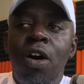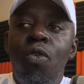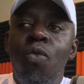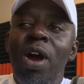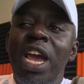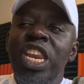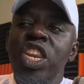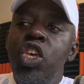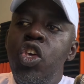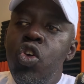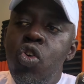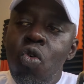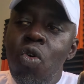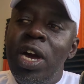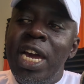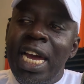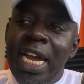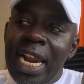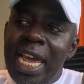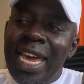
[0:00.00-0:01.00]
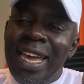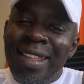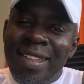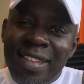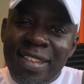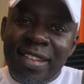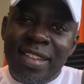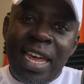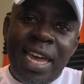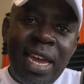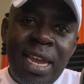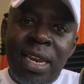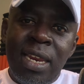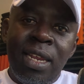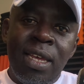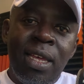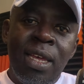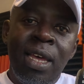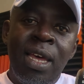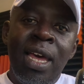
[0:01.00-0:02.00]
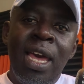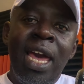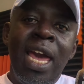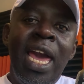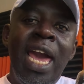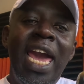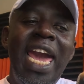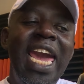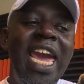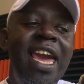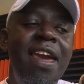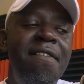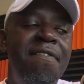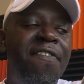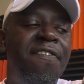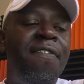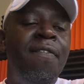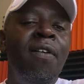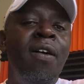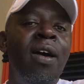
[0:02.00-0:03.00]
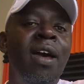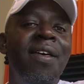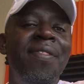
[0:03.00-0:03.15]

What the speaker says: When you click send, if